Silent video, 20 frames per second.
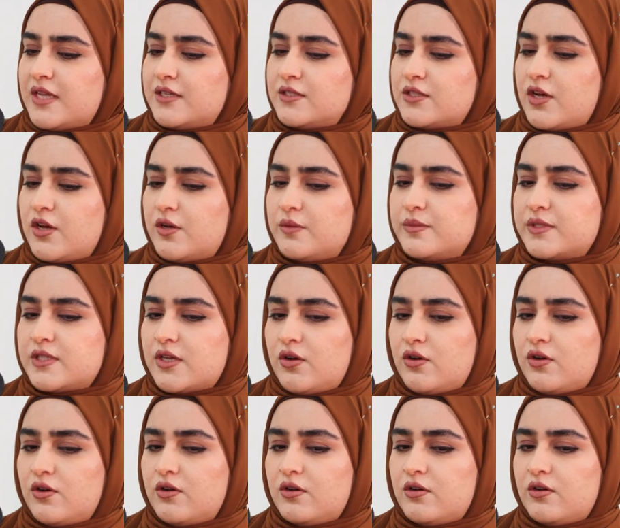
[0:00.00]
In terms
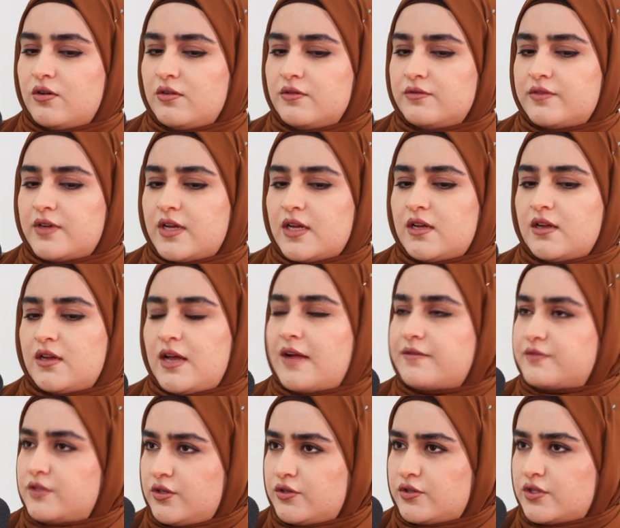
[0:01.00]
of
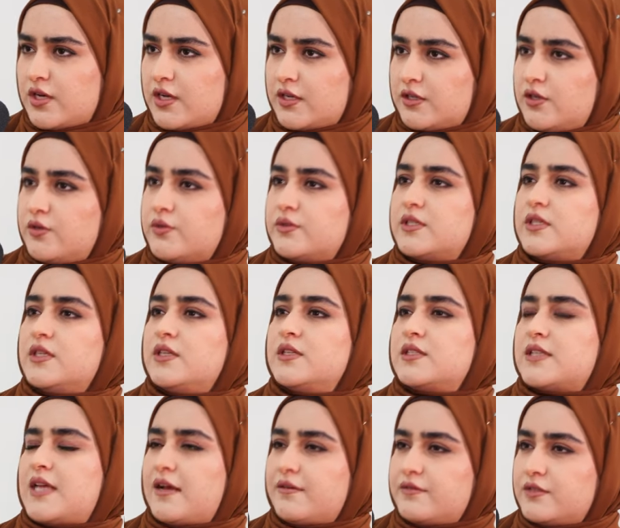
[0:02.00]
after your
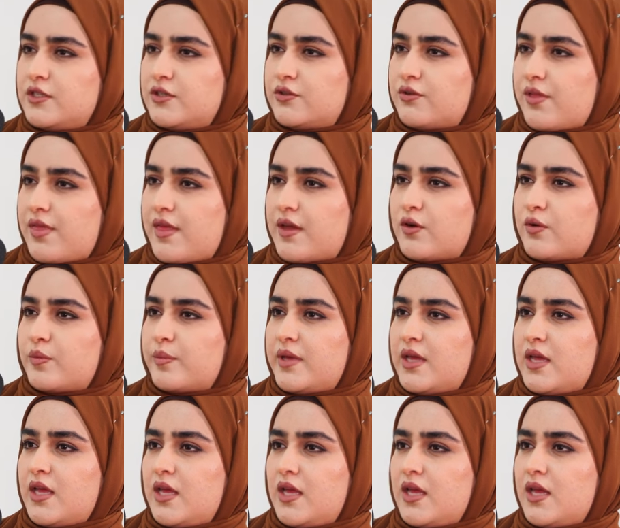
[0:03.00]
diagnosis, after your
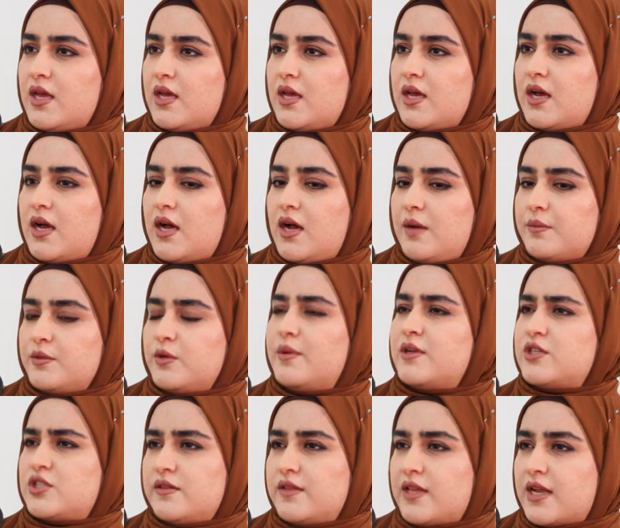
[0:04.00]
therapy, you
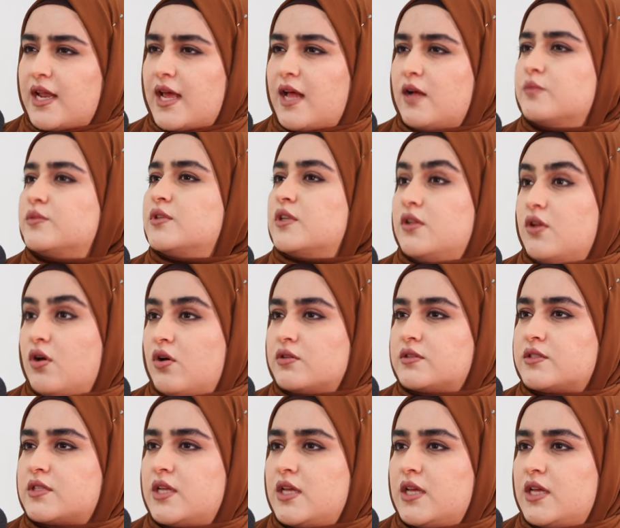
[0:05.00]
mentioned that it helped a
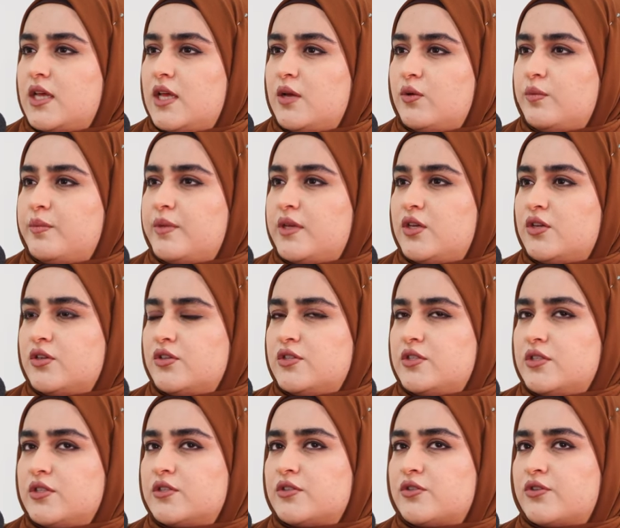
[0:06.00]
lot. Mm-hmm. It would be good
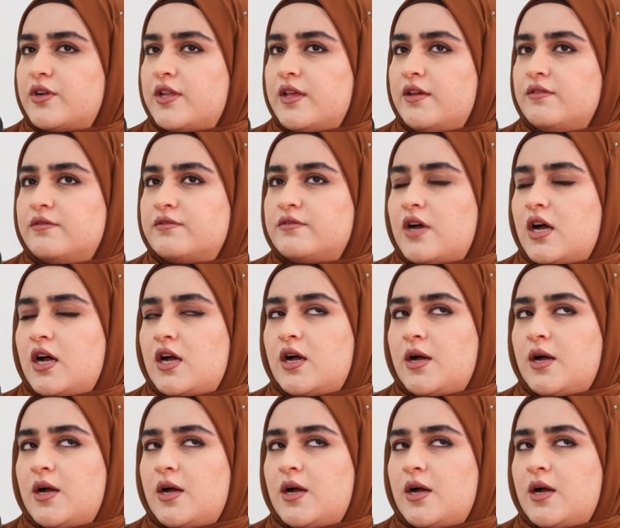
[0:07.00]
to sort of